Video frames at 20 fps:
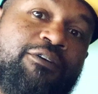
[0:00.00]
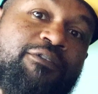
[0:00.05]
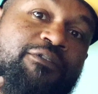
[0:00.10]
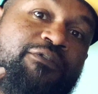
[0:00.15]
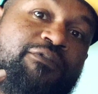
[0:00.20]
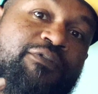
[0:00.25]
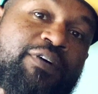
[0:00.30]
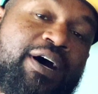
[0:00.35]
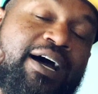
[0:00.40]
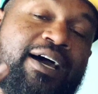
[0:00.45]
are
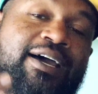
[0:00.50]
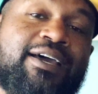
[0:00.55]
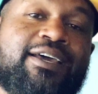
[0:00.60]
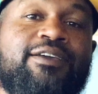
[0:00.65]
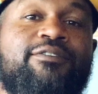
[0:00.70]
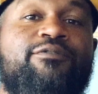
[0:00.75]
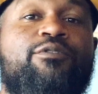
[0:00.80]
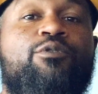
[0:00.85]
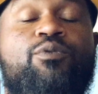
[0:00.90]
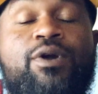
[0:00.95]

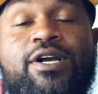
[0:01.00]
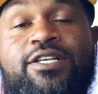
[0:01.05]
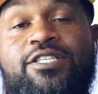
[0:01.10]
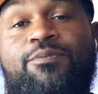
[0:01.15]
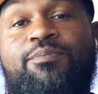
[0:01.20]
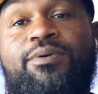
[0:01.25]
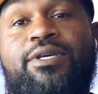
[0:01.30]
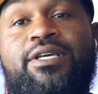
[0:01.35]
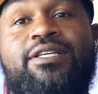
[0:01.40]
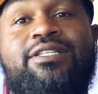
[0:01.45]
5
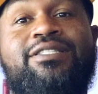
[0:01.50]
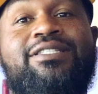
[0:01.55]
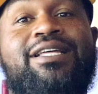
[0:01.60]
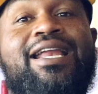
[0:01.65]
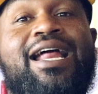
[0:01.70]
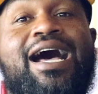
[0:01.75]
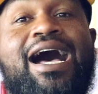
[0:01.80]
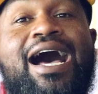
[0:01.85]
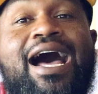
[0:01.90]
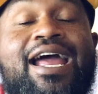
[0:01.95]
recipes
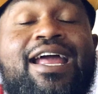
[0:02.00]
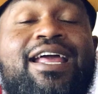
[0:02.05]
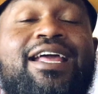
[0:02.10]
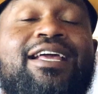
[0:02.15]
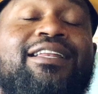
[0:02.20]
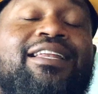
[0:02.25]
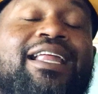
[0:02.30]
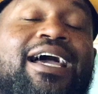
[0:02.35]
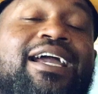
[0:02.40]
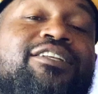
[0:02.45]
that I
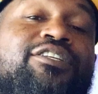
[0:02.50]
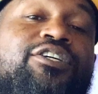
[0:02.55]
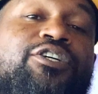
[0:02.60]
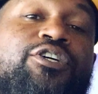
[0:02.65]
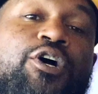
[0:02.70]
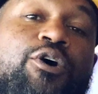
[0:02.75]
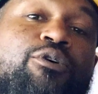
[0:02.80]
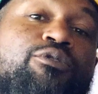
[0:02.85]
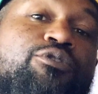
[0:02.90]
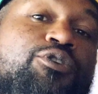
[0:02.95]
like to
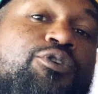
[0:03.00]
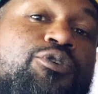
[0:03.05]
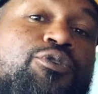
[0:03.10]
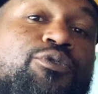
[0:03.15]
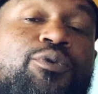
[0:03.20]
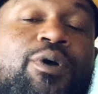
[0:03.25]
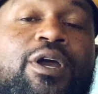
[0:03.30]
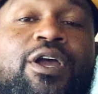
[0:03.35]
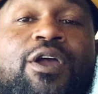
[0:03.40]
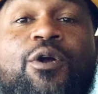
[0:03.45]
go
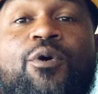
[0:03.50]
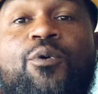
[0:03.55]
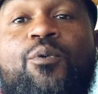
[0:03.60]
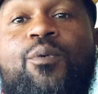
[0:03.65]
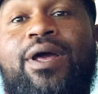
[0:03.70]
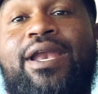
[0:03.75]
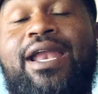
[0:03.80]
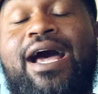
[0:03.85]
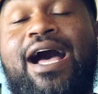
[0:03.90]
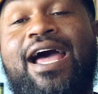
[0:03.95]
to
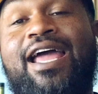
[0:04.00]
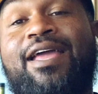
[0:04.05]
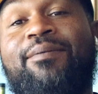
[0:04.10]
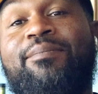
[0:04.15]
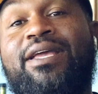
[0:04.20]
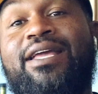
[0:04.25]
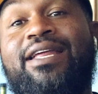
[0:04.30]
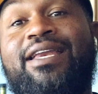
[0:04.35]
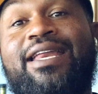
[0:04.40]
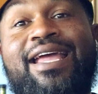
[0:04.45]
when I'm
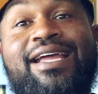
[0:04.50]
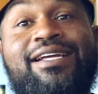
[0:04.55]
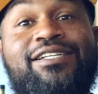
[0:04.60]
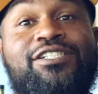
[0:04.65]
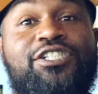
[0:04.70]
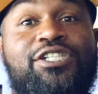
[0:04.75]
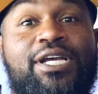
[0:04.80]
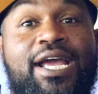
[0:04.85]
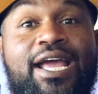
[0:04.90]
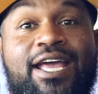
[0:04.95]
in a
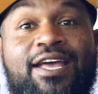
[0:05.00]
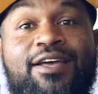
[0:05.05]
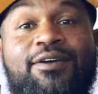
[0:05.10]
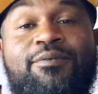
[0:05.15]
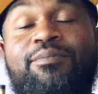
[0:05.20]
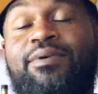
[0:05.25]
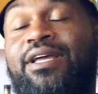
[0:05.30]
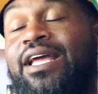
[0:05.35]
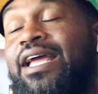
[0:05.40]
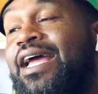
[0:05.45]

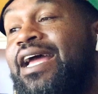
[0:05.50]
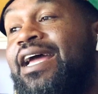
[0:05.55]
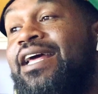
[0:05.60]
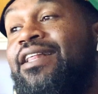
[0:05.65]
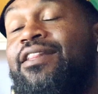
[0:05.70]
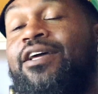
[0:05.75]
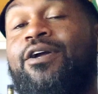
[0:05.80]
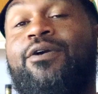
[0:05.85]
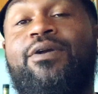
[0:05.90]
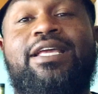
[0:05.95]
jam,
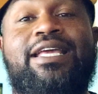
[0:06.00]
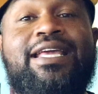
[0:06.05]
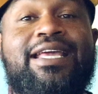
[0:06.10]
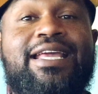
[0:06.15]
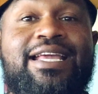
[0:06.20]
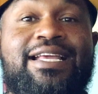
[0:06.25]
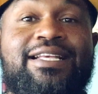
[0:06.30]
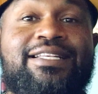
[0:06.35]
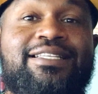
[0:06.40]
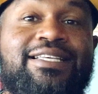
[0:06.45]
and they're
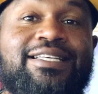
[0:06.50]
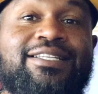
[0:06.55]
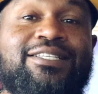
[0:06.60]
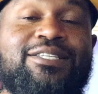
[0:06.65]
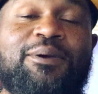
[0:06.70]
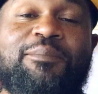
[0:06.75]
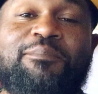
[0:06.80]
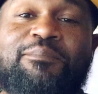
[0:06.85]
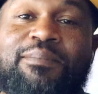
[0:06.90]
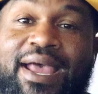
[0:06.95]
easy
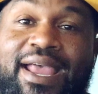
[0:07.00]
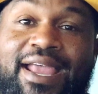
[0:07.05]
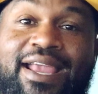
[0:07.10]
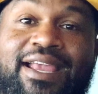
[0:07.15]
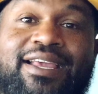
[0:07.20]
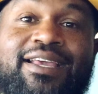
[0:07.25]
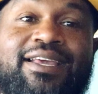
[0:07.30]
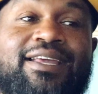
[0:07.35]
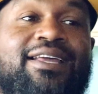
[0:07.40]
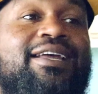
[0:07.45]
to
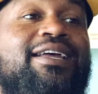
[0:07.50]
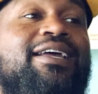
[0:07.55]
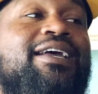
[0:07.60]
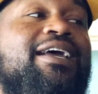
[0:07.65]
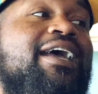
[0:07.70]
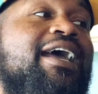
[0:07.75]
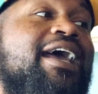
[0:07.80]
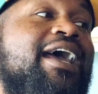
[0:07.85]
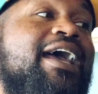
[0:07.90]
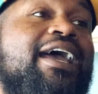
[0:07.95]
make
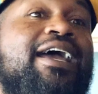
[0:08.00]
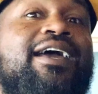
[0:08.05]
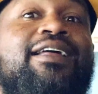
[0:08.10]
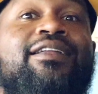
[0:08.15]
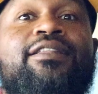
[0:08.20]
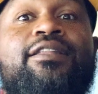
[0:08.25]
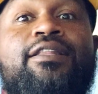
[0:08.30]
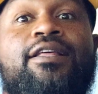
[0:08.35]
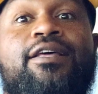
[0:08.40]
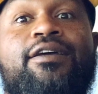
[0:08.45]

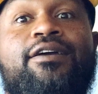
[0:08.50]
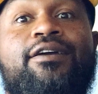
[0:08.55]
and,